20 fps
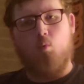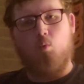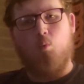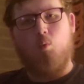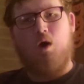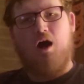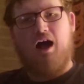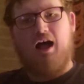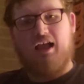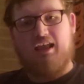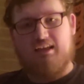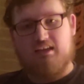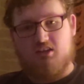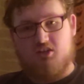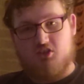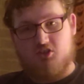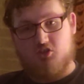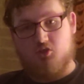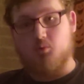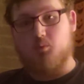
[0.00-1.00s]
why
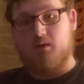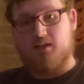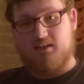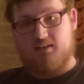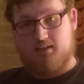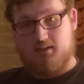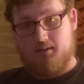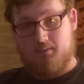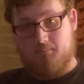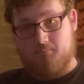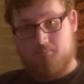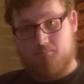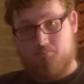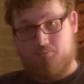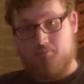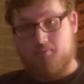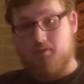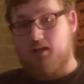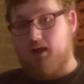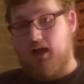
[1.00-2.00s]
do it?
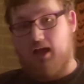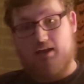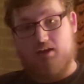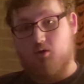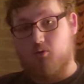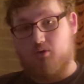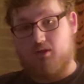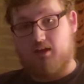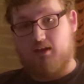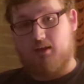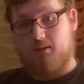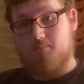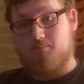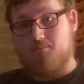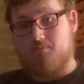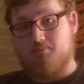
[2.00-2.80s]
I don't get it.